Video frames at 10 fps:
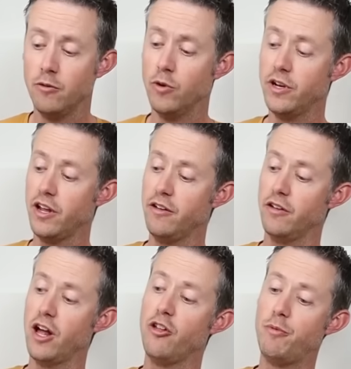When
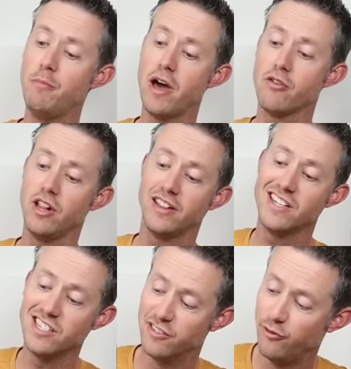a LFP battery like
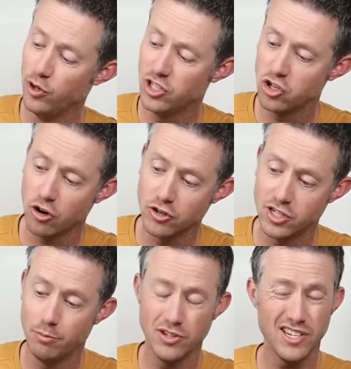this is fully
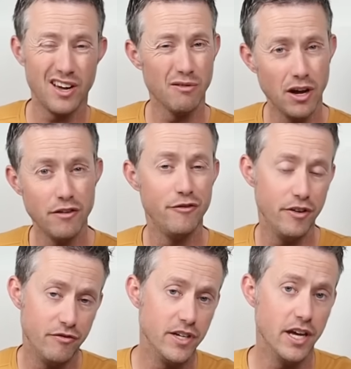charged, it puts out around
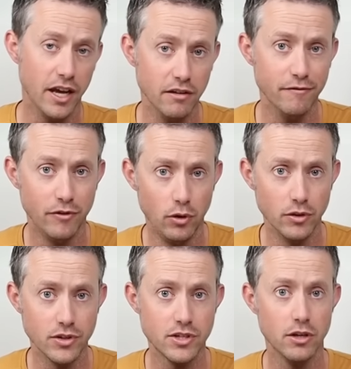58
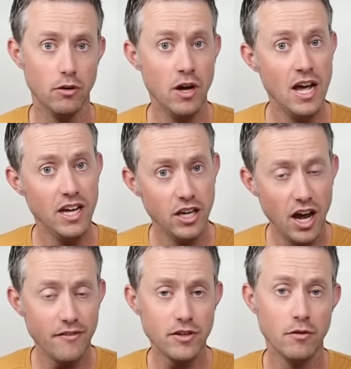volts. So you
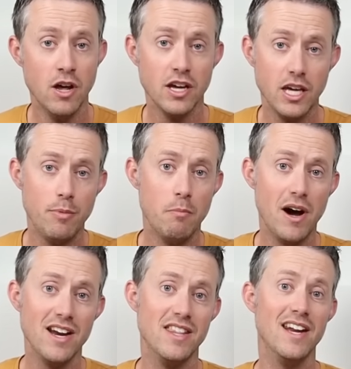have to keep in
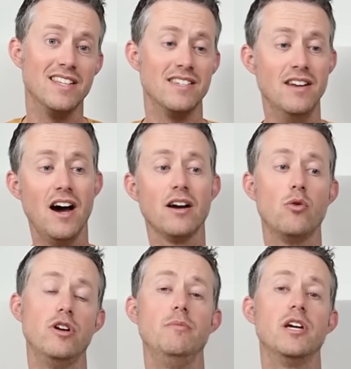mind that it's not
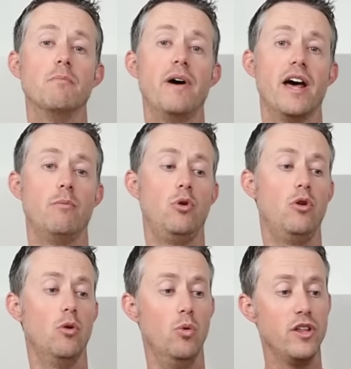going to be
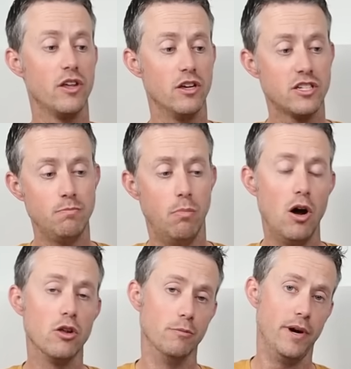compatible with
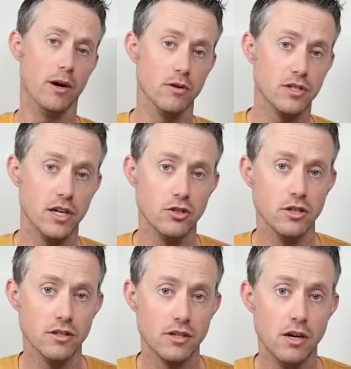smaller power
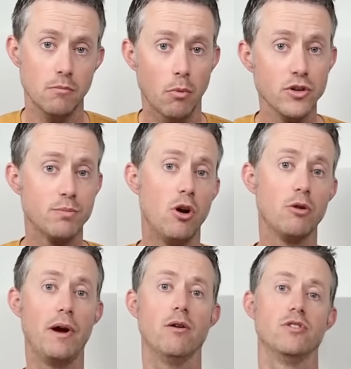stations. Most
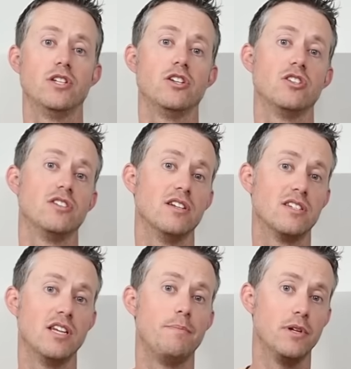smaller power stations
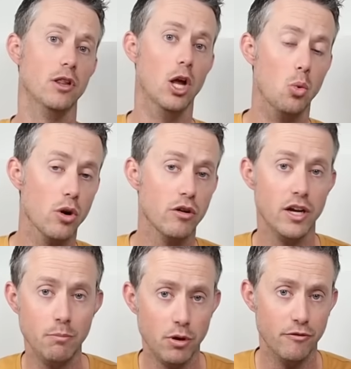accept lower
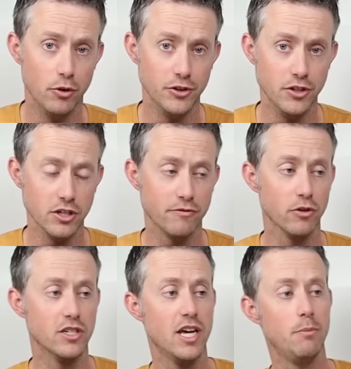input voltages.
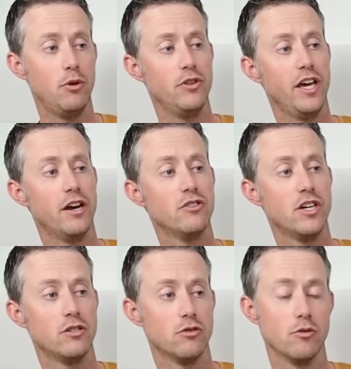For example, the
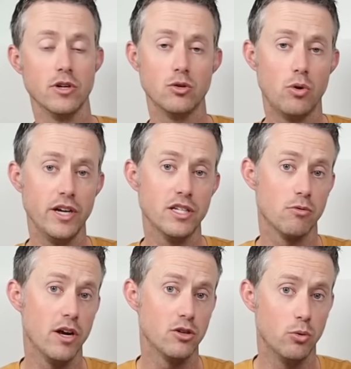Energizer 320 is
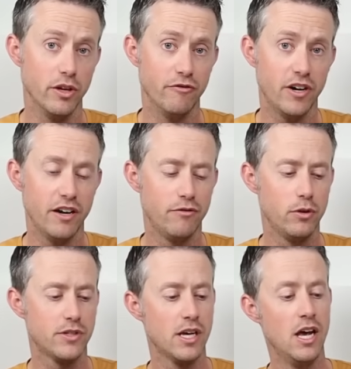around 25
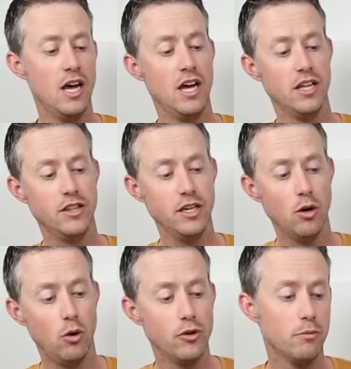volts.
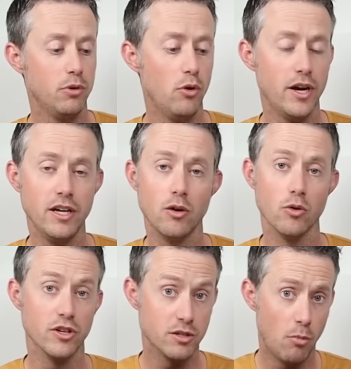The older Bluetti
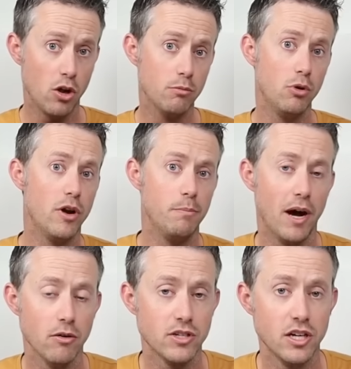or the smaller Bluetti
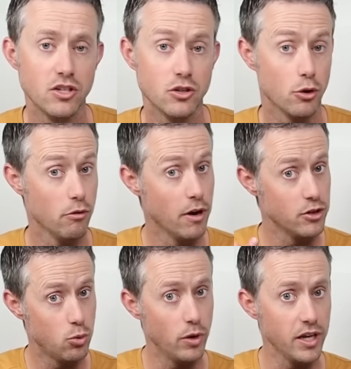power stations are
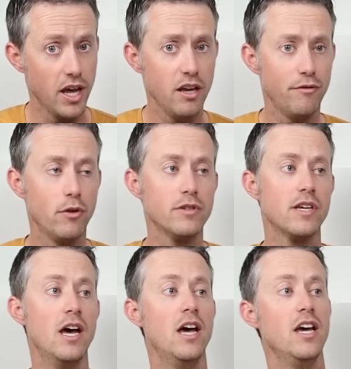around 28
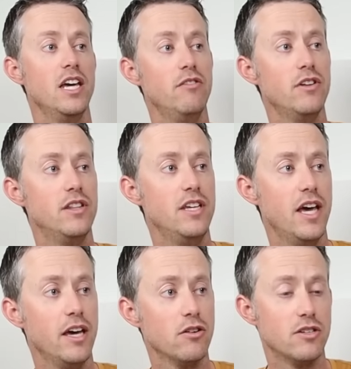volts. Even
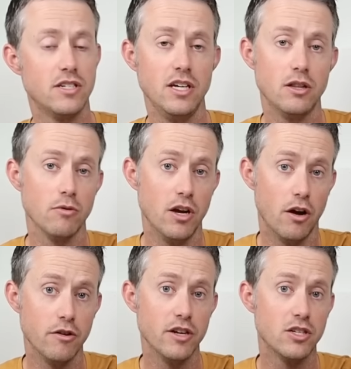the Anker
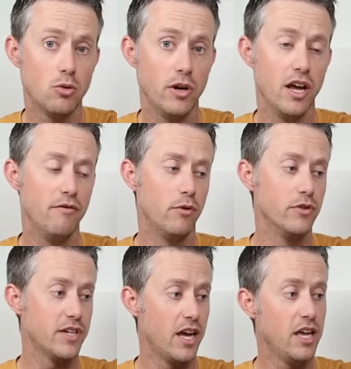C1000 is 28
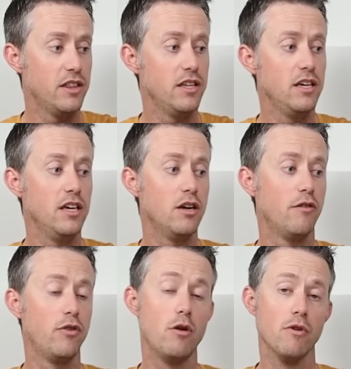volts, and the
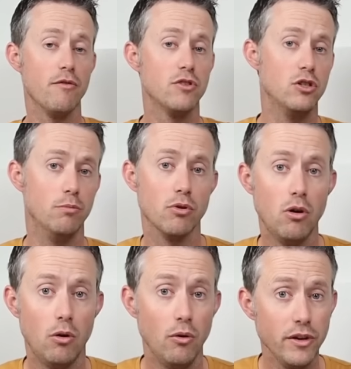EcoFlow River 2
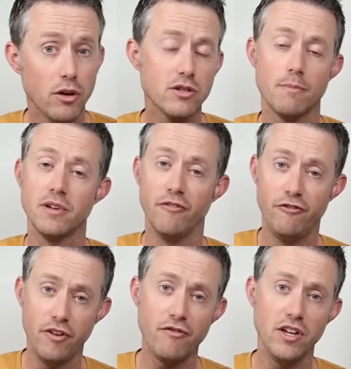Pro only goes up to
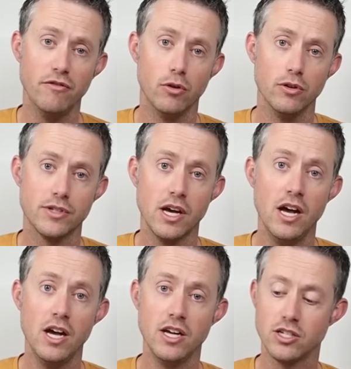50 volts.
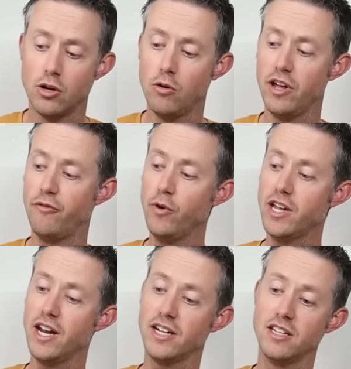So if we
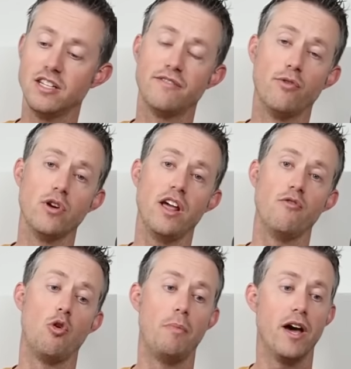connected this
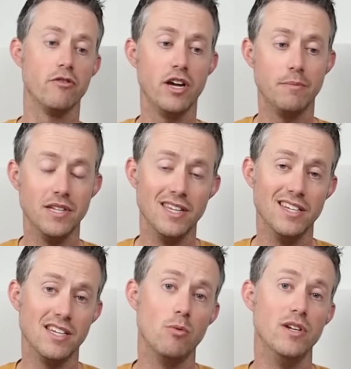48 volt battery up to
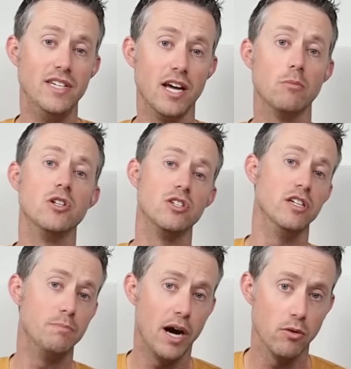these, it would damage
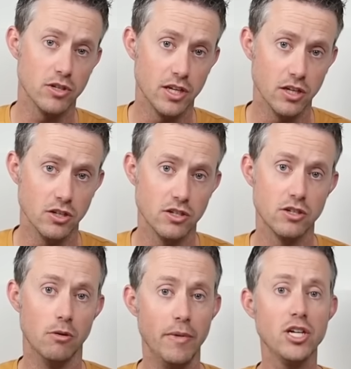these power stations.
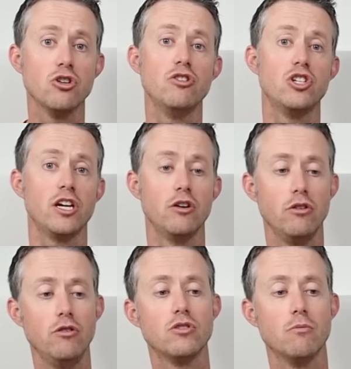So make sure you check
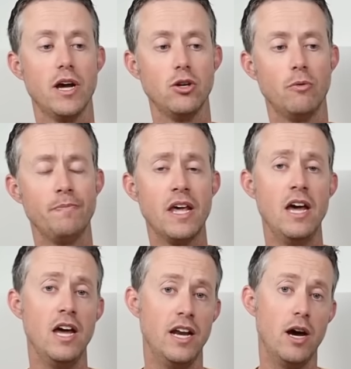your user manual.
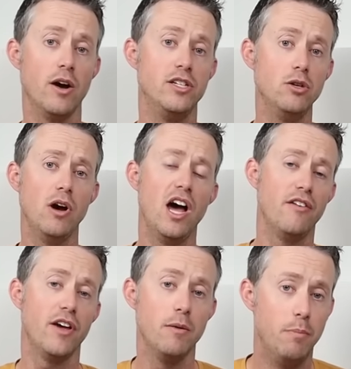Now I do
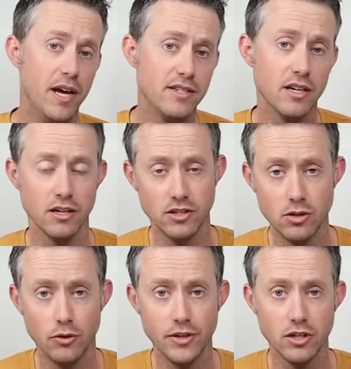have a basic
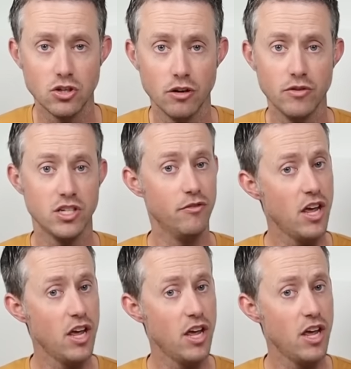consulting service.